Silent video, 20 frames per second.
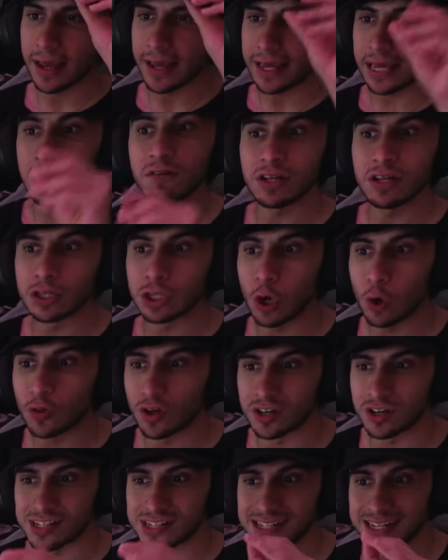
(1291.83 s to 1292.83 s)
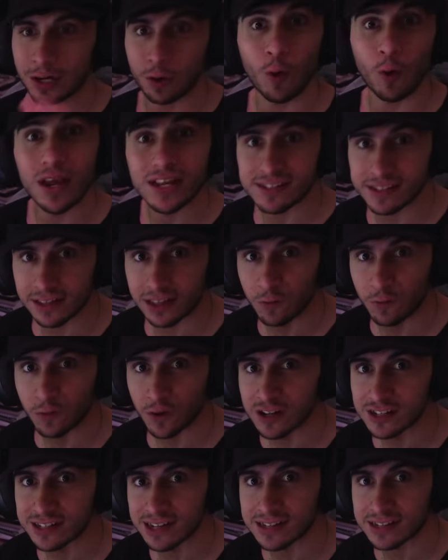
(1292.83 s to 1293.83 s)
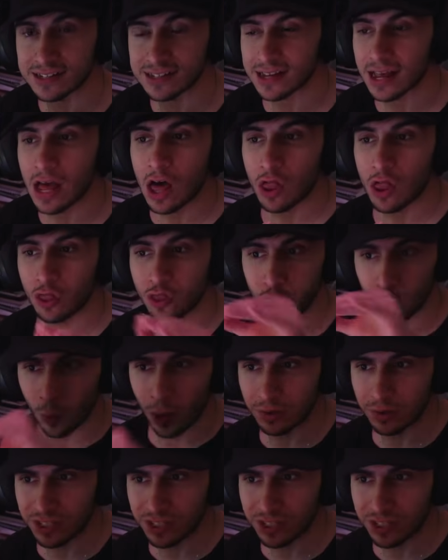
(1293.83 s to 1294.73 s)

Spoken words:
Even though there's crazy differences throughout the